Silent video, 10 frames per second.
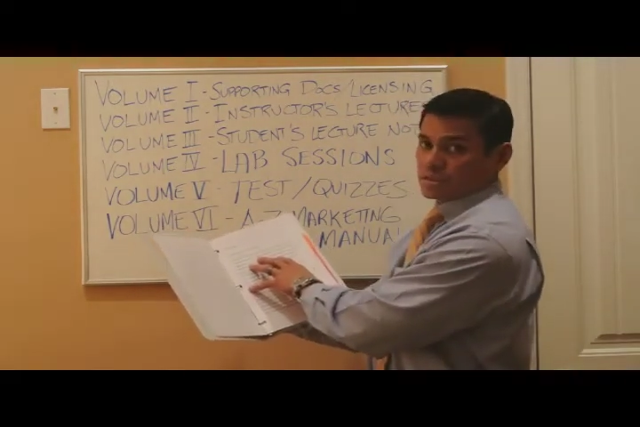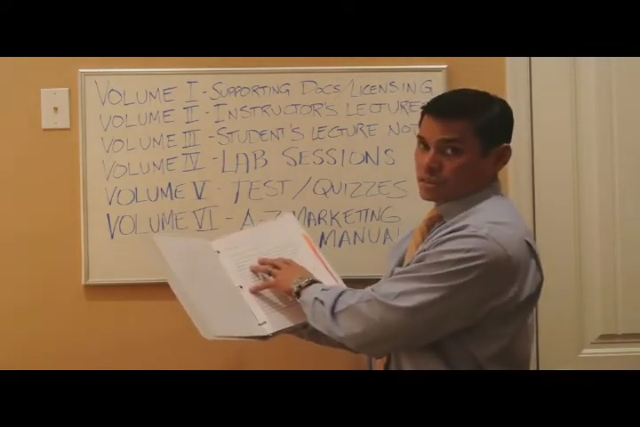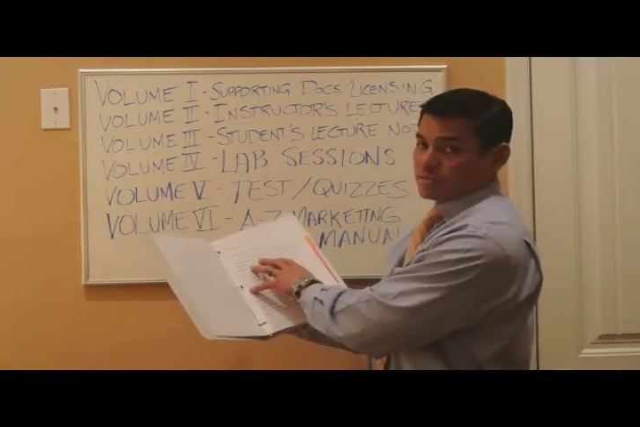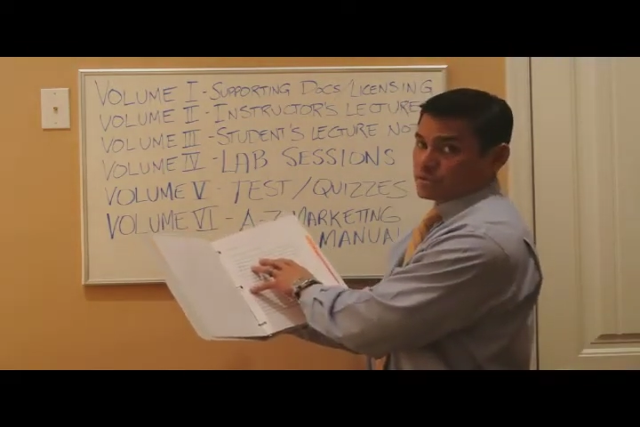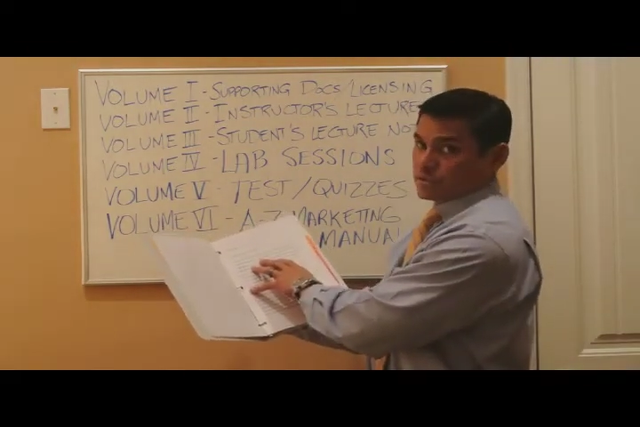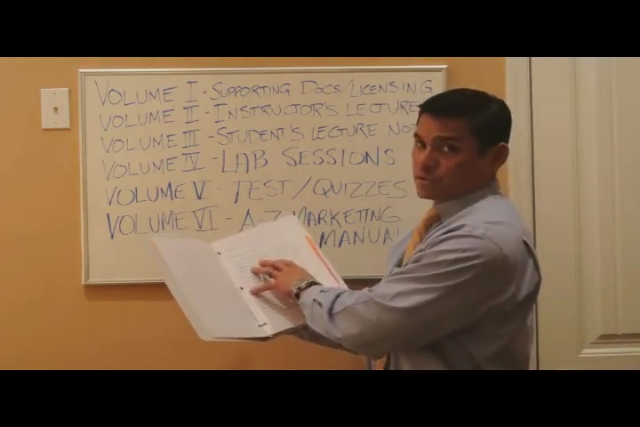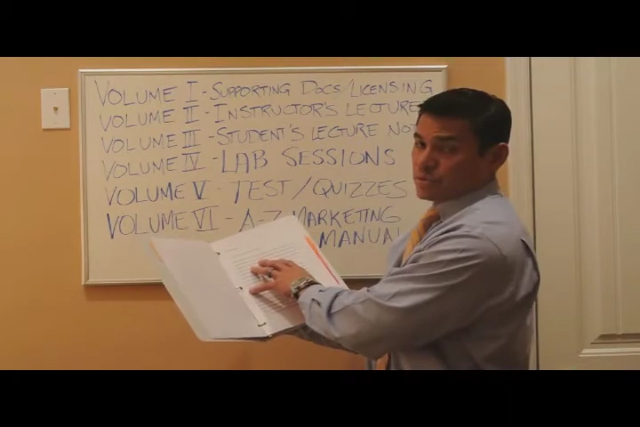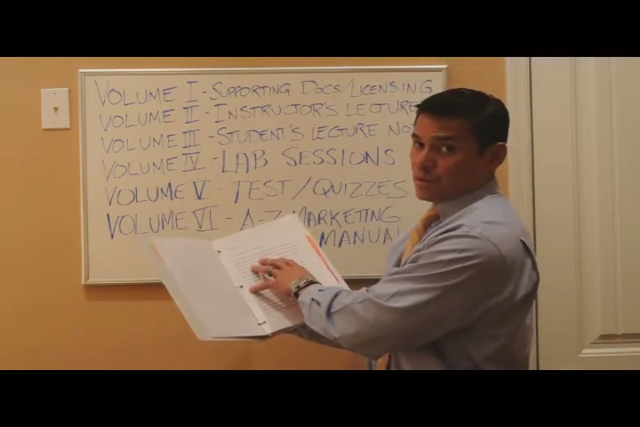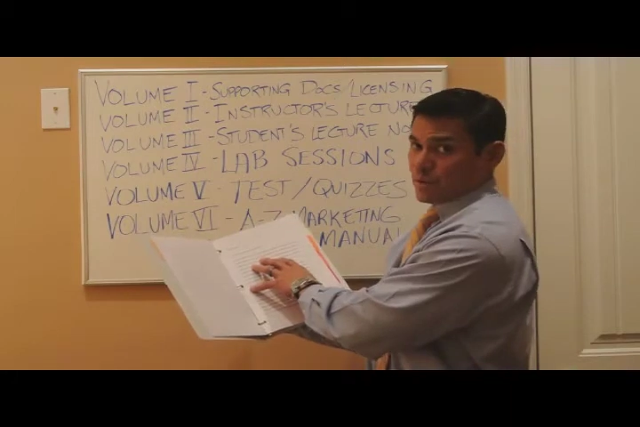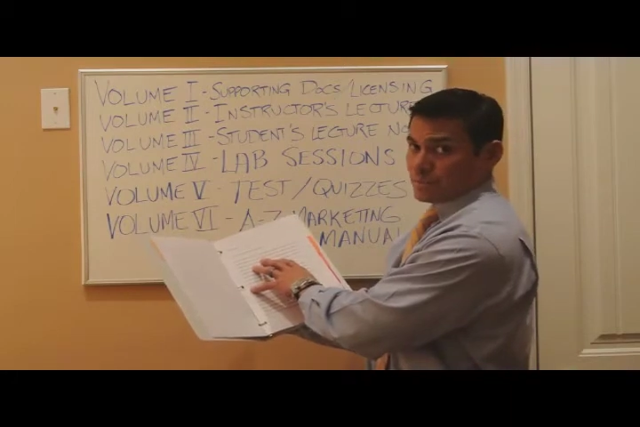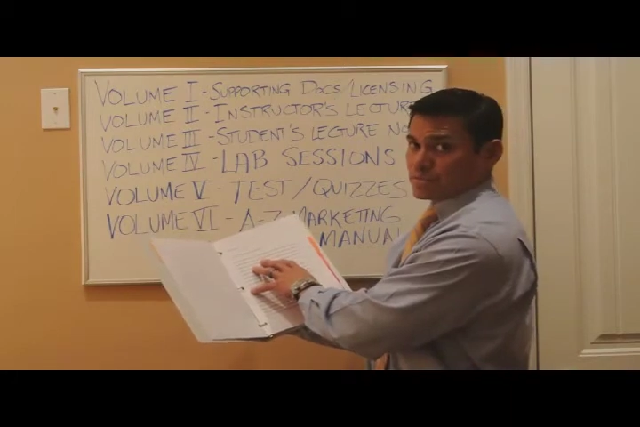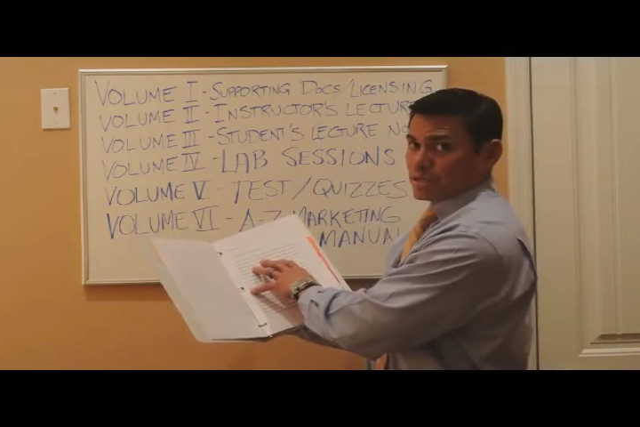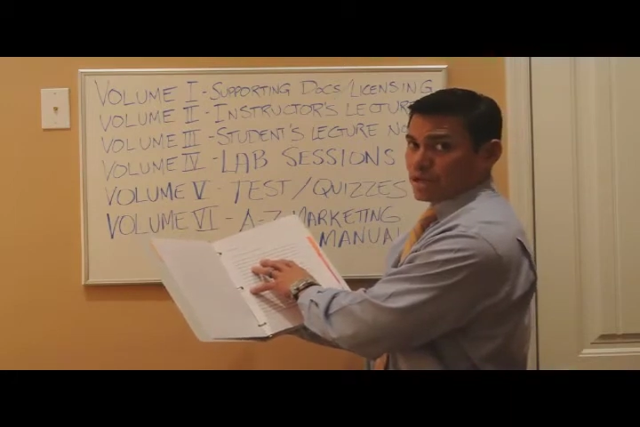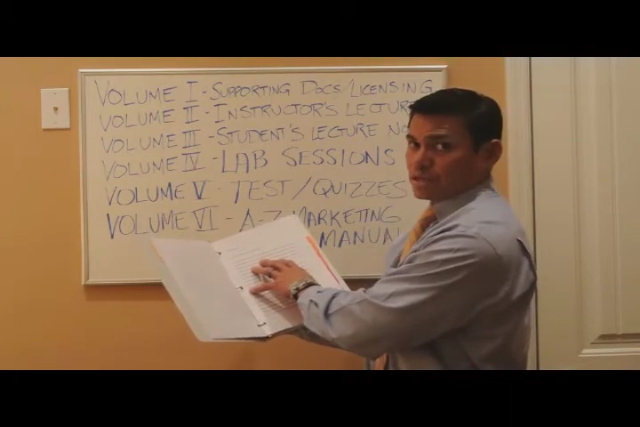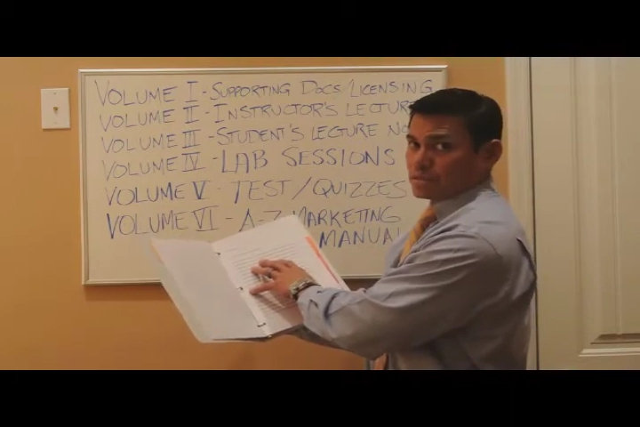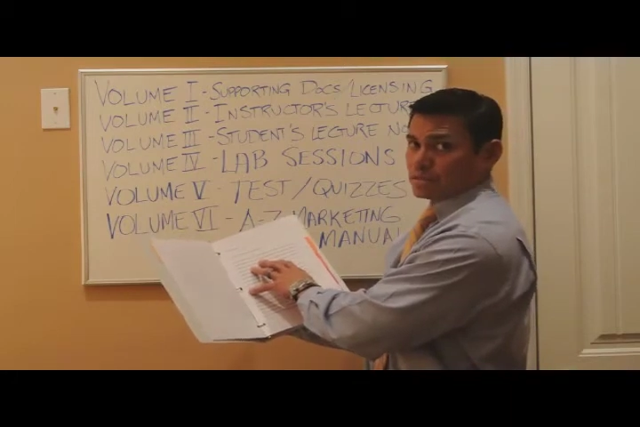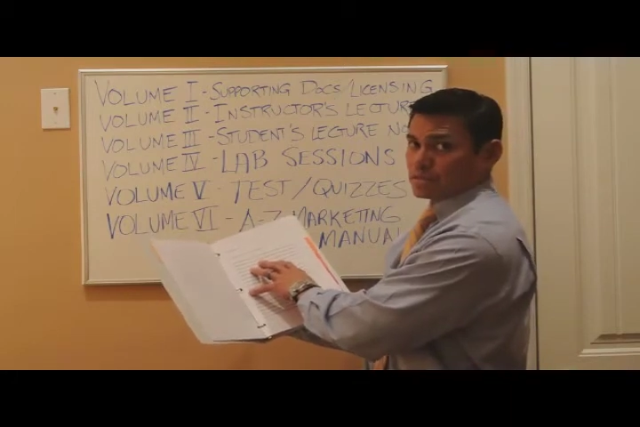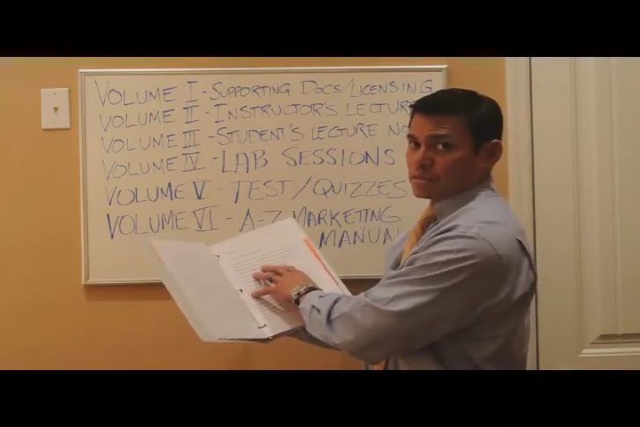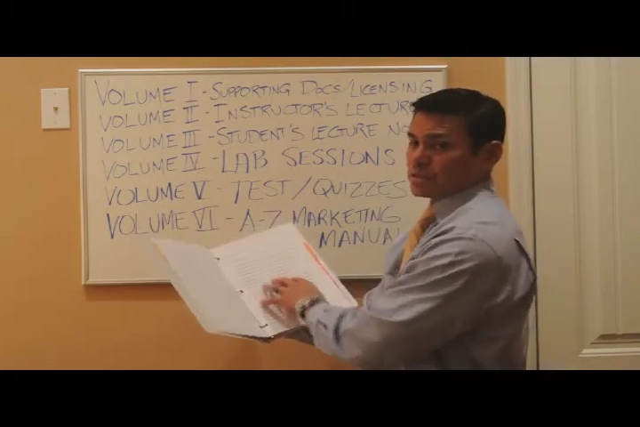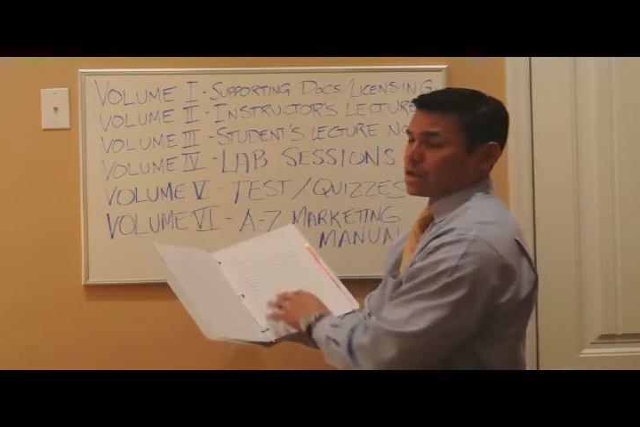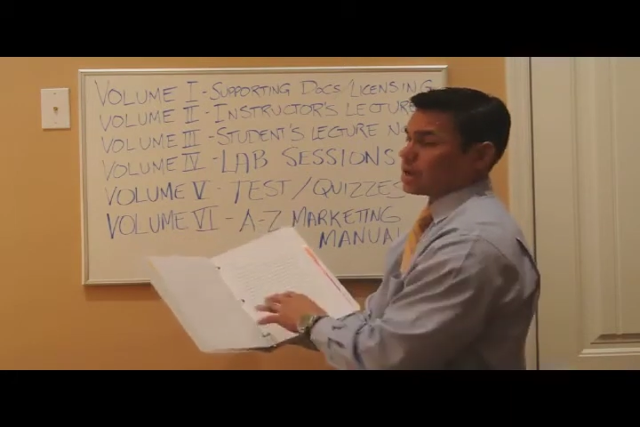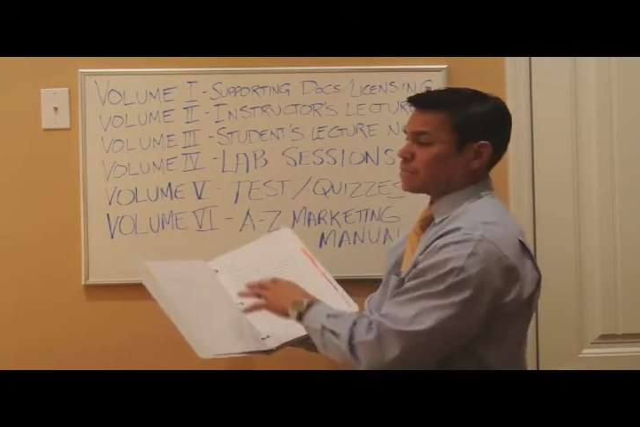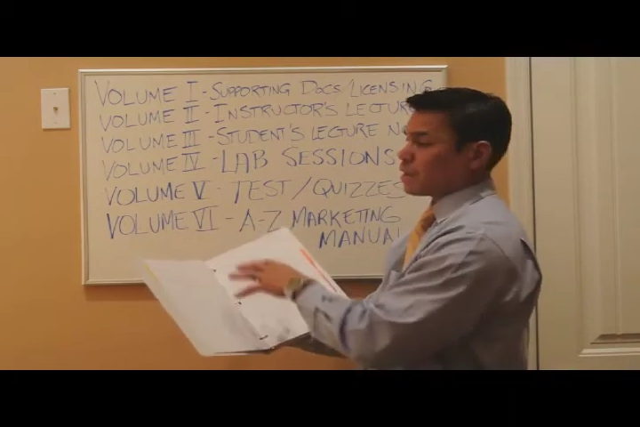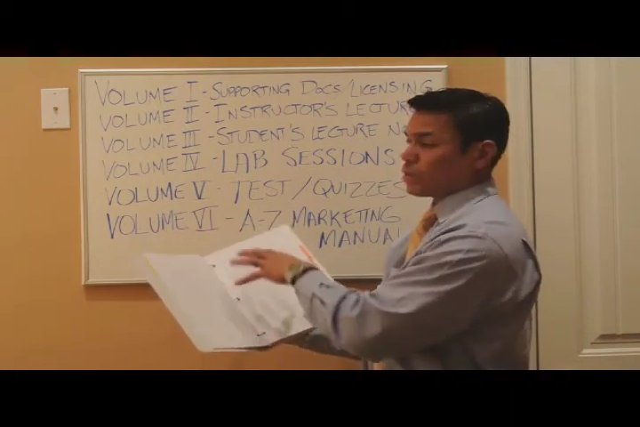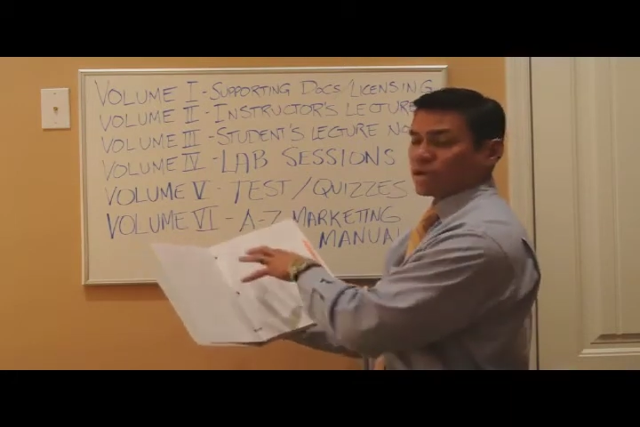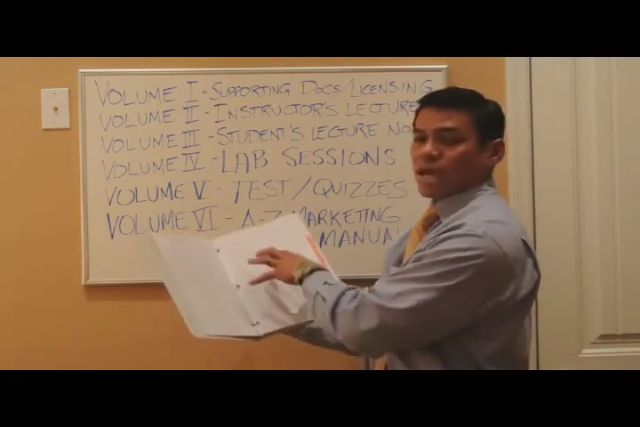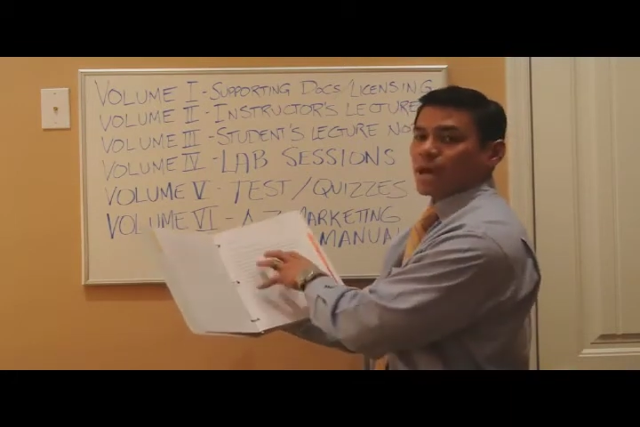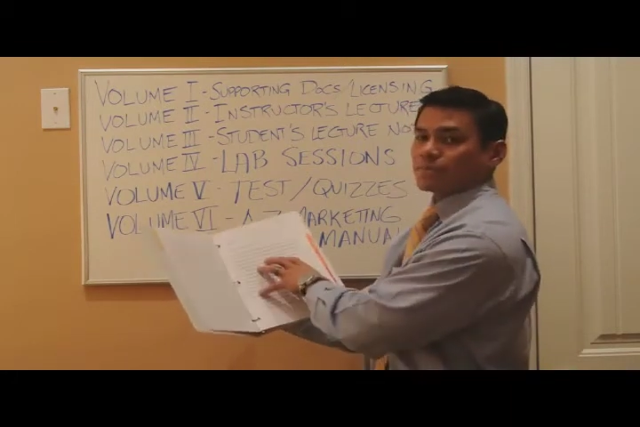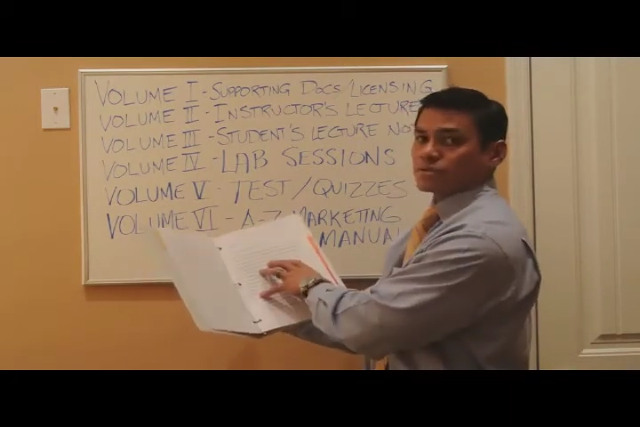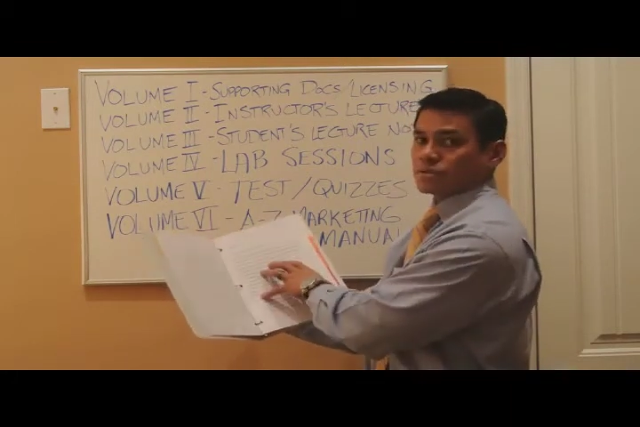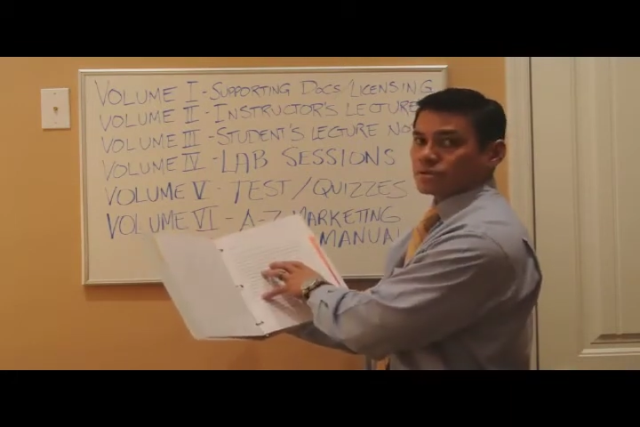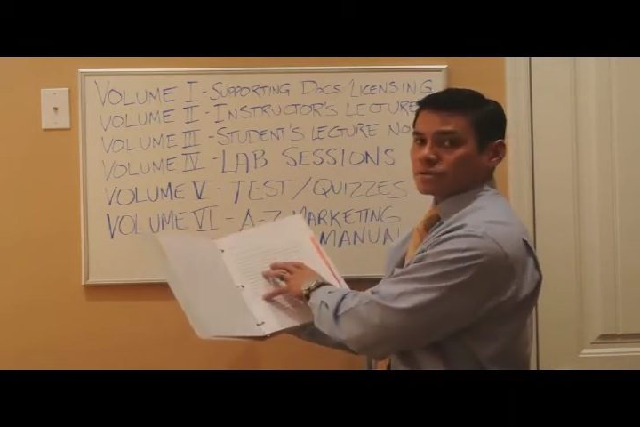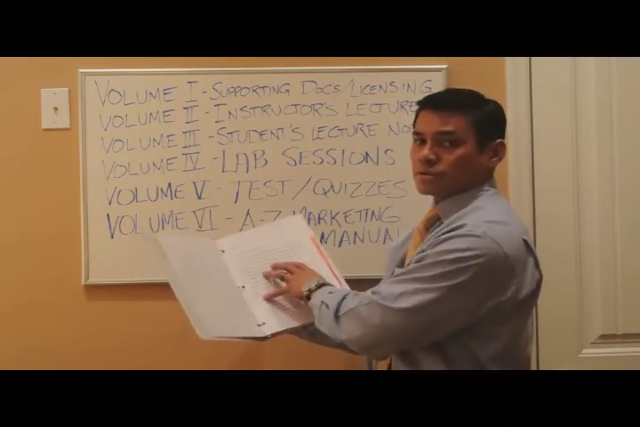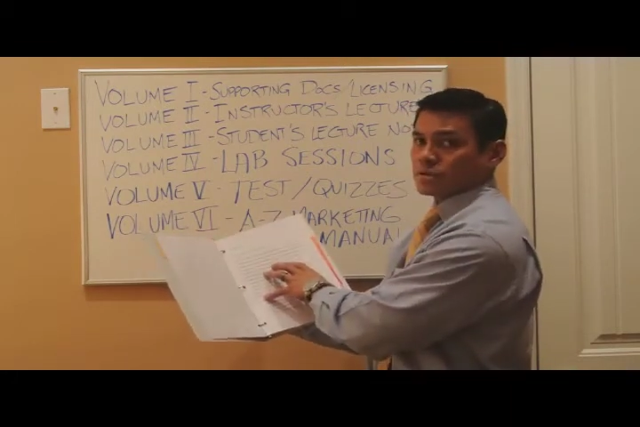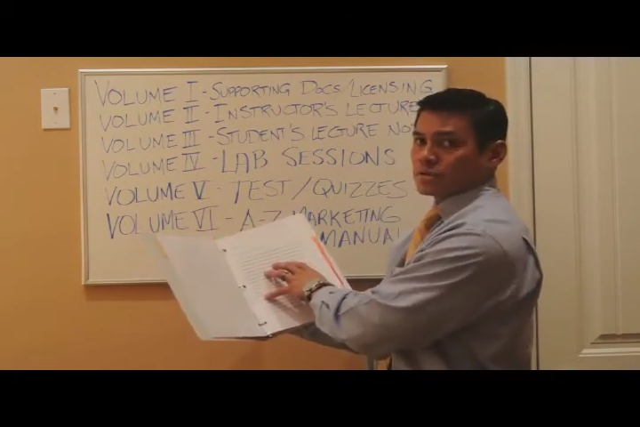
give you a website that will capture